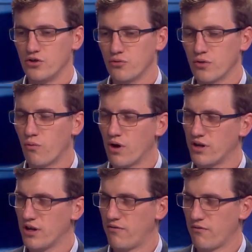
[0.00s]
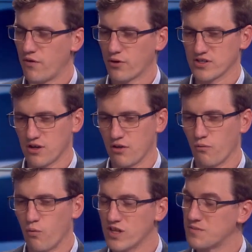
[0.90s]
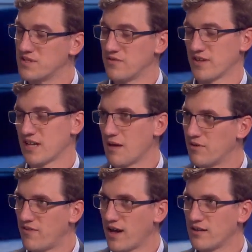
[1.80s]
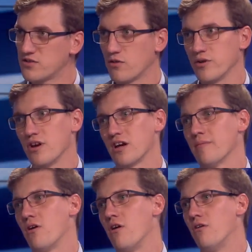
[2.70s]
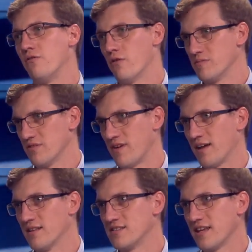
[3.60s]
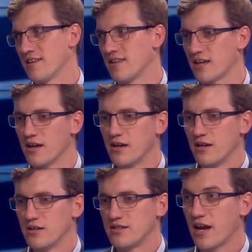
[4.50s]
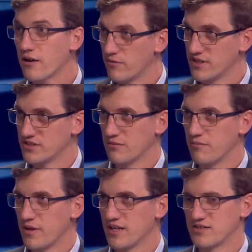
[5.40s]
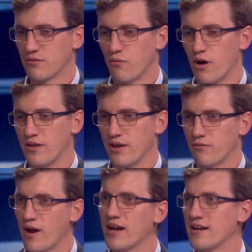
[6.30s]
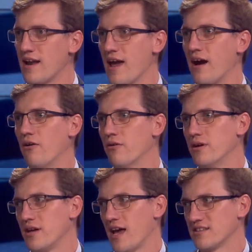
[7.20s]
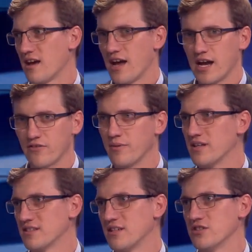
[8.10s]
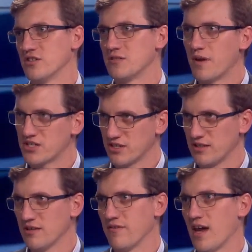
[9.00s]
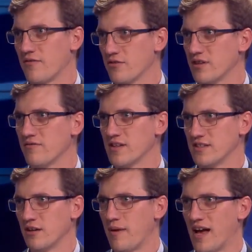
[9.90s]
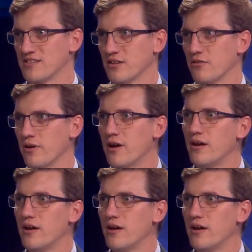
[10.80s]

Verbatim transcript: do we want to focus on one specific type of violence, or are we talking about all forms of violence? And I think terrorism is the one that right now has got everybody's attention, especially in the, after the events in El Paso.